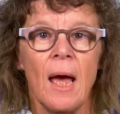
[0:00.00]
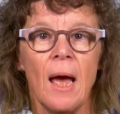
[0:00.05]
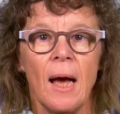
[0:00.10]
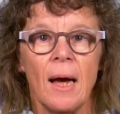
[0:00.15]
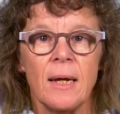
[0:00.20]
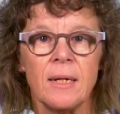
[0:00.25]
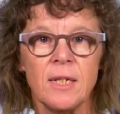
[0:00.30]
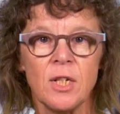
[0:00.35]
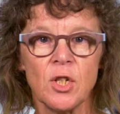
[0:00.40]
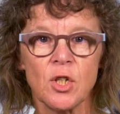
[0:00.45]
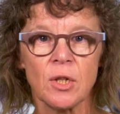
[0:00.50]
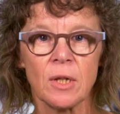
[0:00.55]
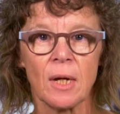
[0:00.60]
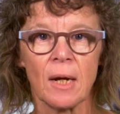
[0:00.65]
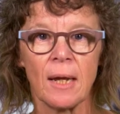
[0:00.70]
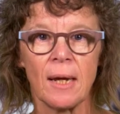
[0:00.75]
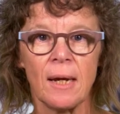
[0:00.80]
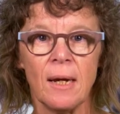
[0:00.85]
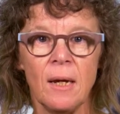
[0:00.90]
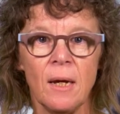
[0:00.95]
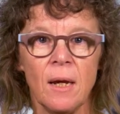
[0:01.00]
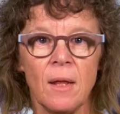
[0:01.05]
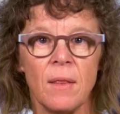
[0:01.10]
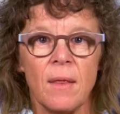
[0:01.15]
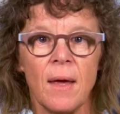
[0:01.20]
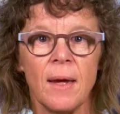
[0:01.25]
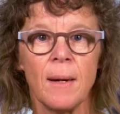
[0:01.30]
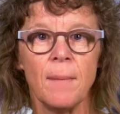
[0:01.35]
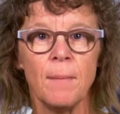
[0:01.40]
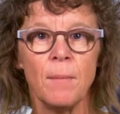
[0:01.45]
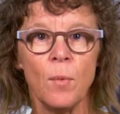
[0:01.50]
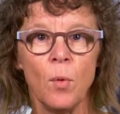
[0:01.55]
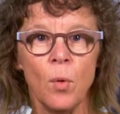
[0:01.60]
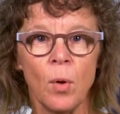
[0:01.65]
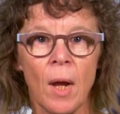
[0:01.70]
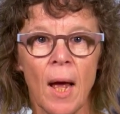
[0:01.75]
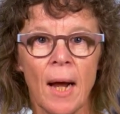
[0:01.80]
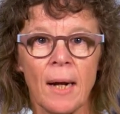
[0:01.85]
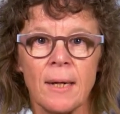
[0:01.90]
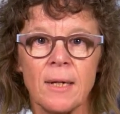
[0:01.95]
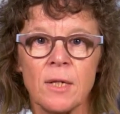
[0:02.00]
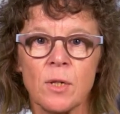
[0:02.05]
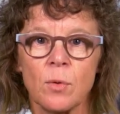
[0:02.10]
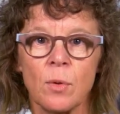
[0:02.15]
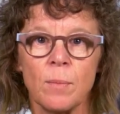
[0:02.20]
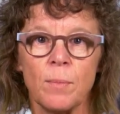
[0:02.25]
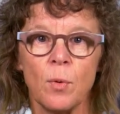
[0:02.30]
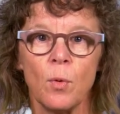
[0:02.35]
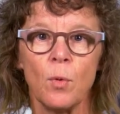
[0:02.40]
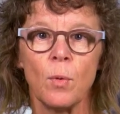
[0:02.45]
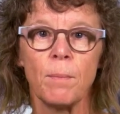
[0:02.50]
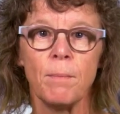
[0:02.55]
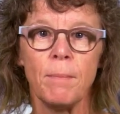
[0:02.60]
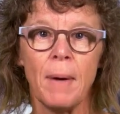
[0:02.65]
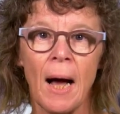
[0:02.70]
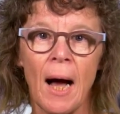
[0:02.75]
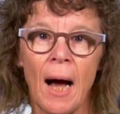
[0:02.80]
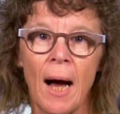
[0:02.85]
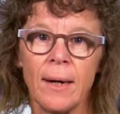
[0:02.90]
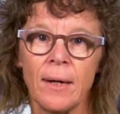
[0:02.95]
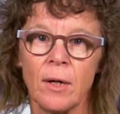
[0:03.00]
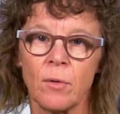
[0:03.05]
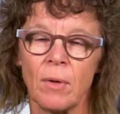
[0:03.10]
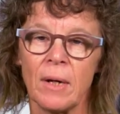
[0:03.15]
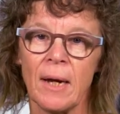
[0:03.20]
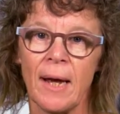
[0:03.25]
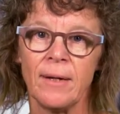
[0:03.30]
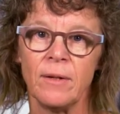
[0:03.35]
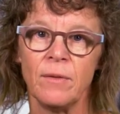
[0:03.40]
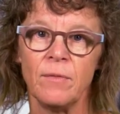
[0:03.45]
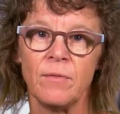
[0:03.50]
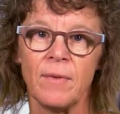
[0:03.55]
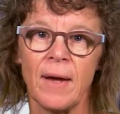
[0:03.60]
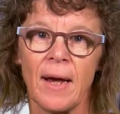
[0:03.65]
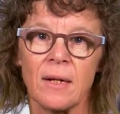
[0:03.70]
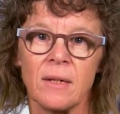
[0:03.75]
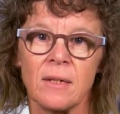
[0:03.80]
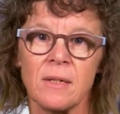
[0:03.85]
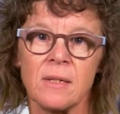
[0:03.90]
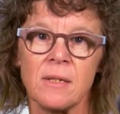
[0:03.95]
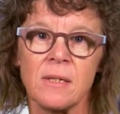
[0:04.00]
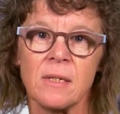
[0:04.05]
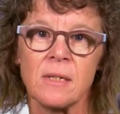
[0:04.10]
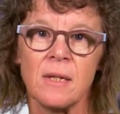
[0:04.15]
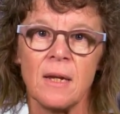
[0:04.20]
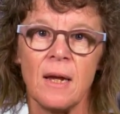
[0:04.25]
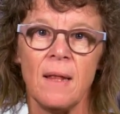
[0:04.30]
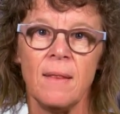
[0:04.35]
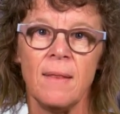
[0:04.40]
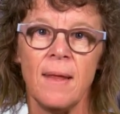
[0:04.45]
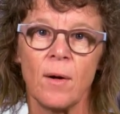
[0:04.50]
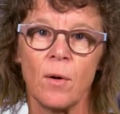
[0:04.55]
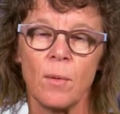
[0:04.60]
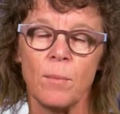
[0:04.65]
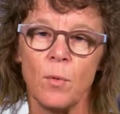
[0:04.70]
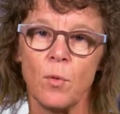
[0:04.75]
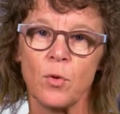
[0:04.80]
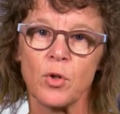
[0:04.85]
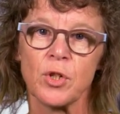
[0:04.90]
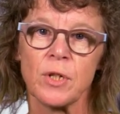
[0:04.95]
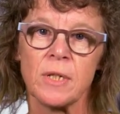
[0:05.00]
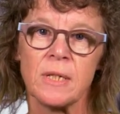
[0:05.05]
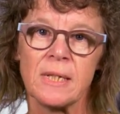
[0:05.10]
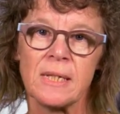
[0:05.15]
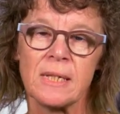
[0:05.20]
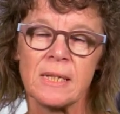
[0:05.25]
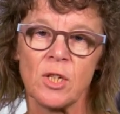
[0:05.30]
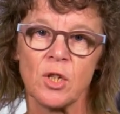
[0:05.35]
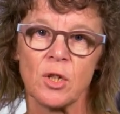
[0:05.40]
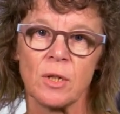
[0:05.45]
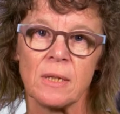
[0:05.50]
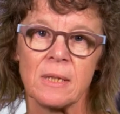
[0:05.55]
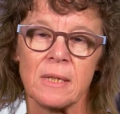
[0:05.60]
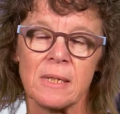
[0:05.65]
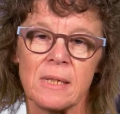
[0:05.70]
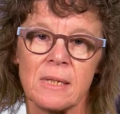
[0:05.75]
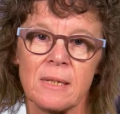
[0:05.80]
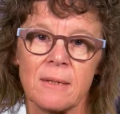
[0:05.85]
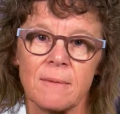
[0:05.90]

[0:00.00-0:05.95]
Additionally, they are more likely to report partner-related factors in their abortion decisions.